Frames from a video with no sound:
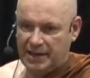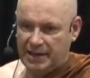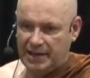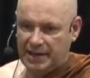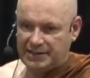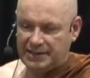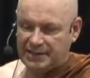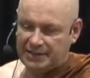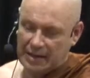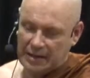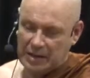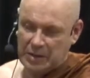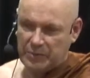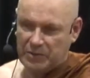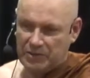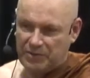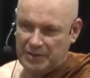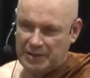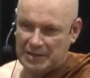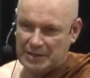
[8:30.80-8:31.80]
It's a
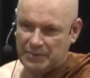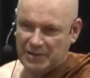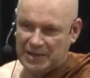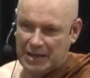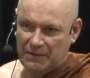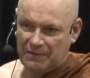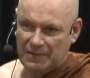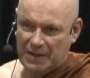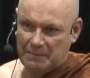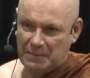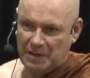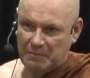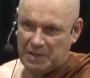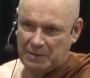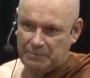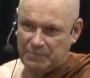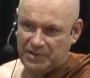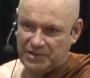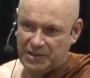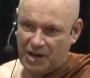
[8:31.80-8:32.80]
terrible thing, but our family
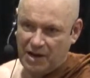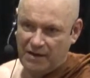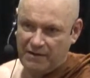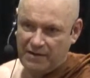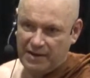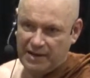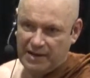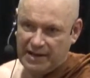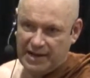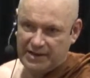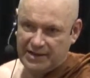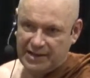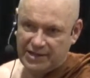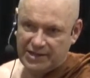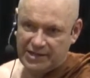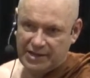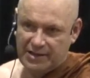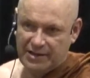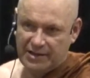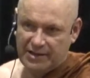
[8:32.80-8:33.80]
members are
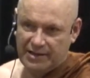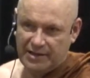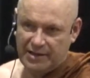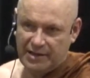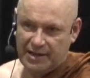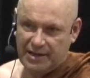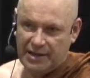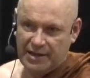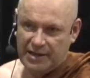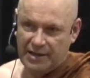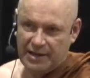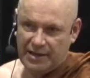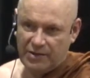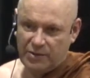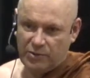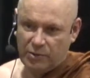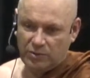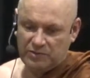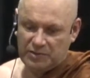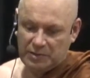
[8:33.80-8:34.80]
anicca.
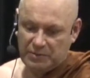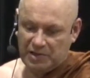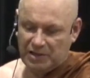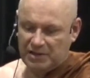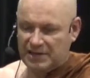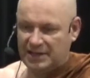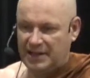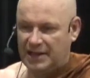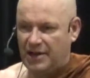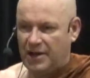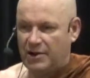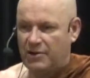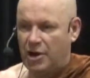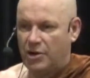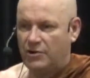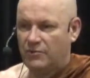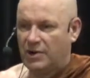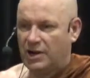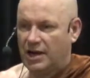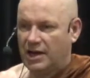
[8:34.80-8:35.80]
Ultimately, they are
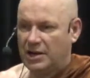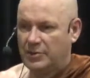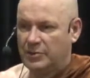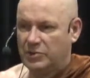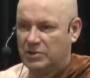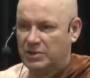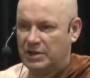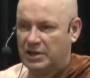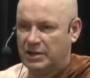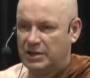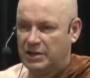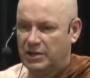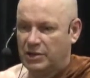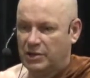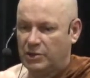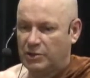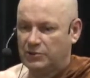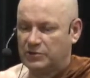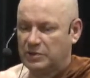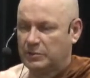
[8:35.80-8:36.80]
unreliable.
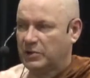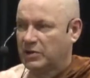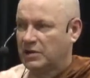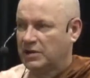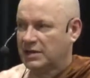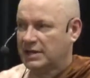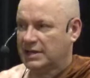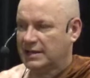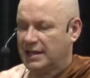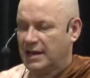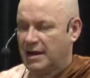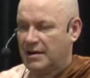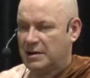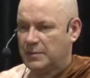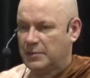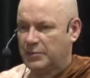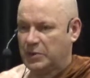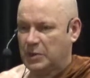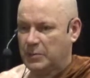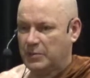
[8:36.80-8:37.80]
Ultimately, they are
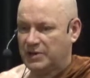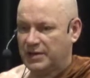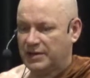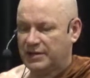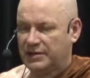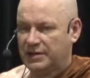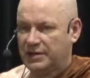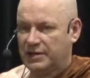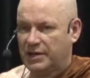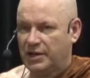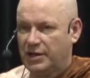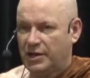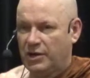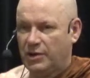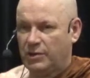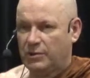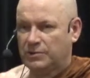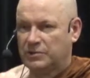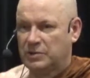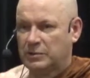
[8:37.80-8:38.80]
impermanent.
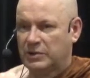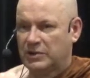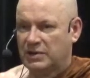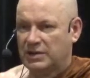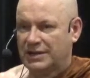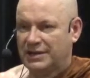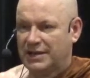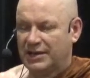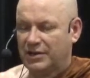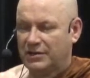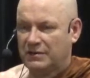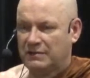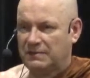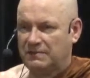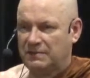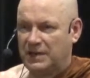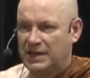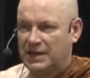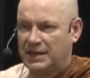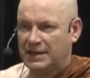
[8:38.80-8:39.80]
Ultimately, they're going to
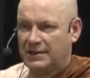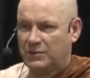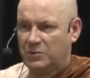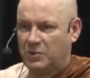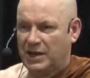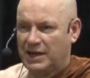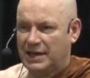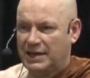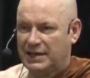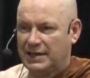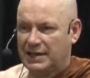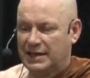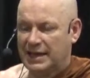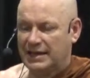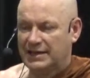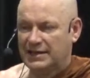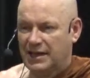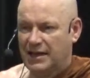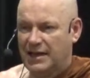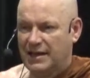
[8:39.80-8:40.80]
fade away
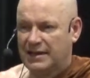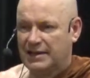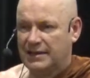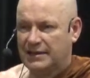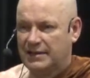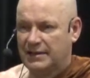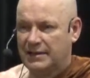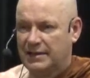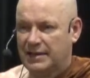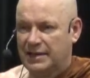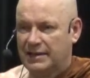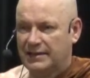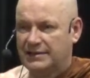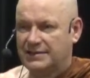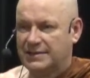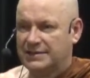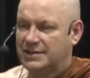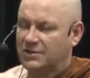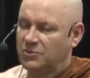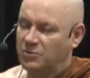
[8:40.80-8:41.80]
and die.
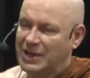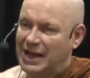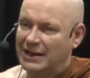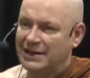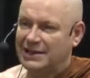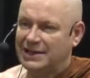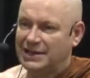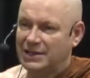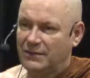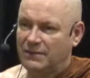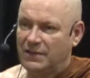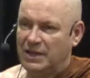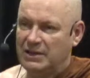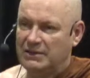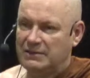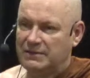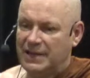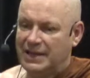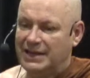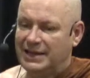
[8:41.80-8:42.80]
This is the reality of
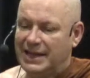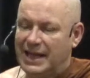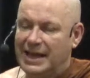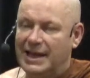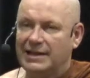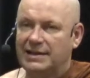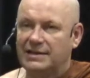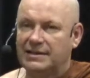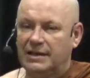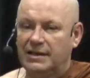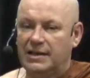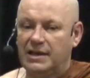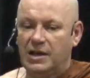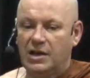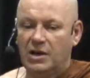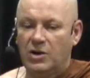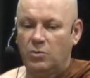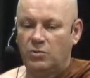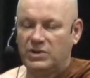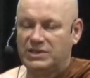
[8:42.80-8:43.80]
life. And yet, uh,
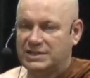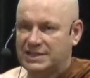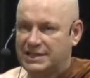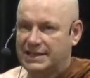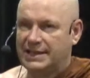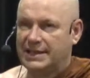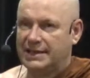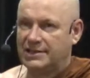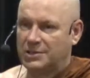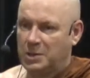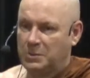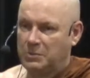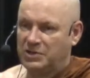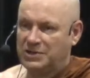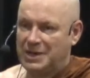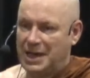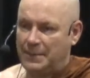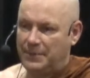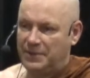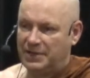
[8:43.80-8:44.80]
we seek so much
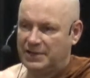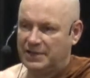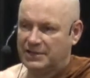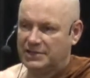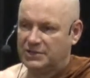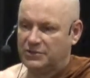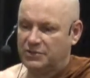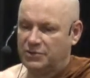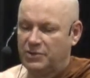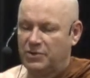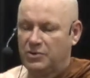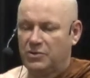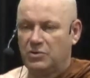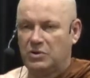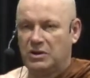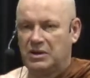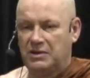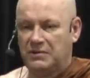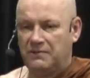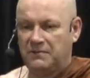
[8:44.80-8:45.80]
happiness
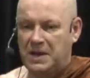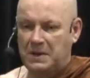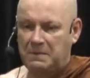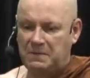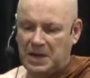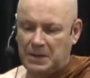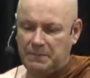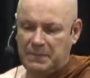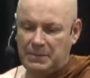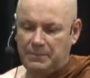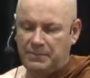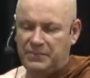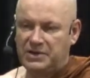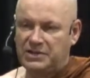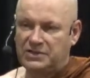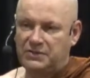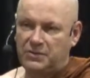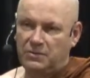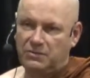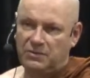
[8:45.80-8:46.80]
through family
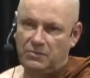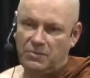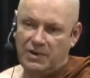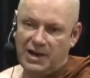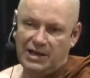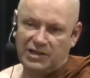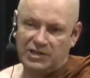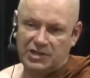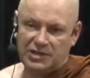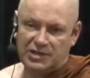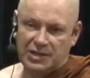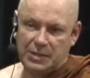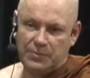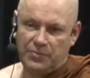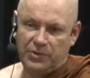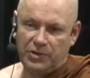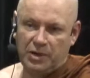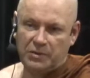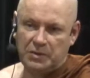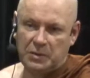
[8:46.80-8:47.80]
members, through the relationship
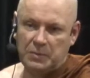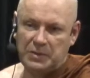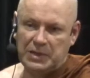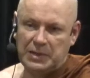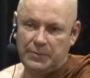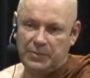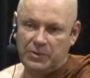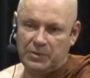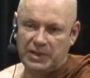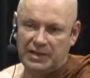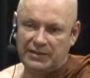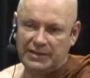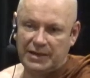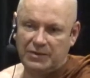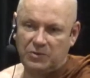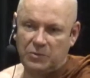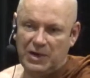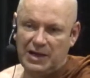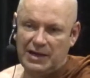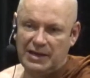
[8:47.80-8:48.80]
with other people in
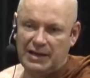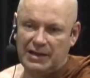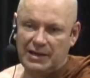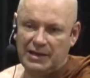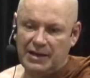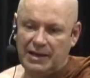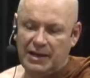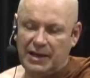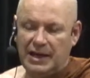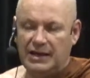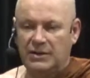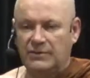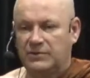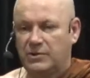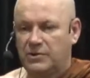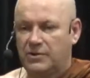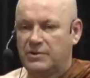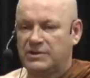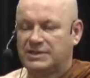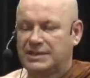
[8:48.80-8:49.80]
that way. and of
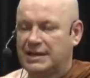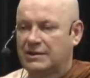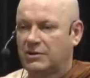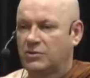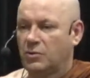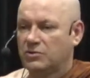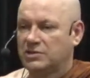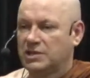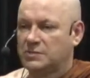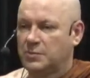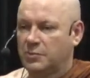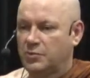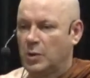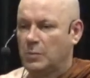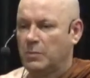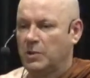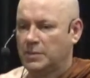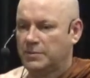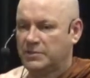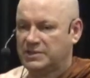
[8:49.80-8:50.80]
course, that causes
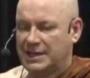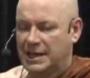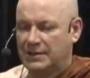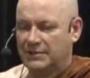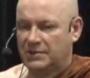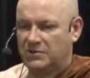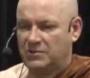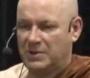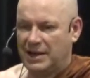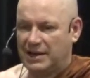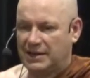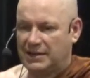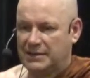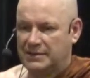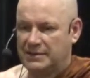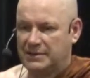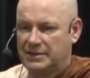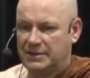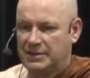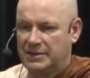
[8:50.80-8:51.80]
problems down the track.
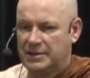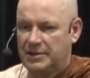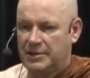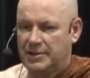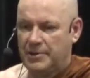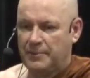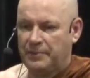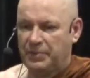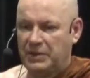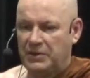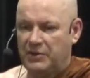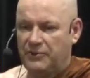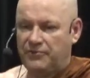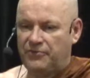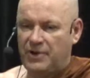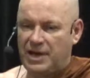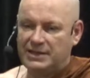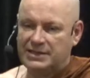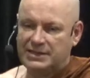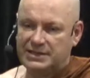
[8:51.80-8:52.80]

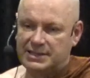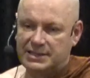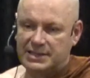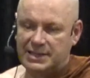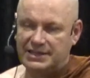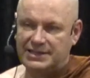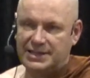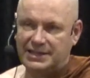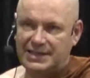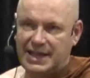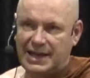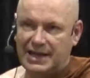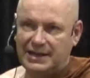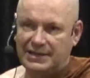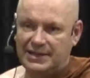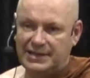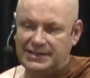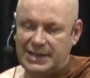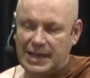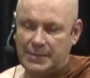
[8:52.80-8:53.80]
Friends is exactly
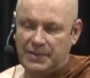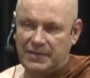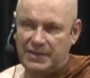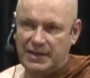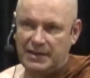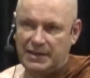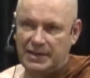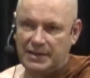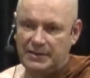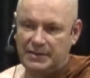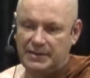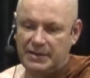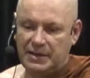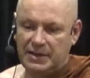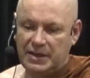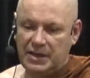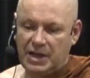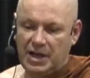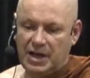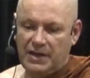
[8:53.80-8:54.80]
the same thing.
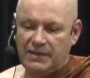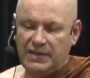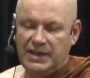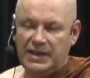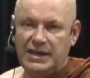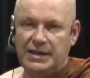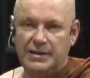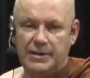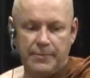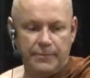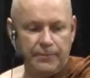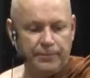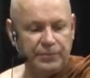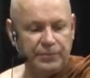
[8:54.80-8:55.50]
The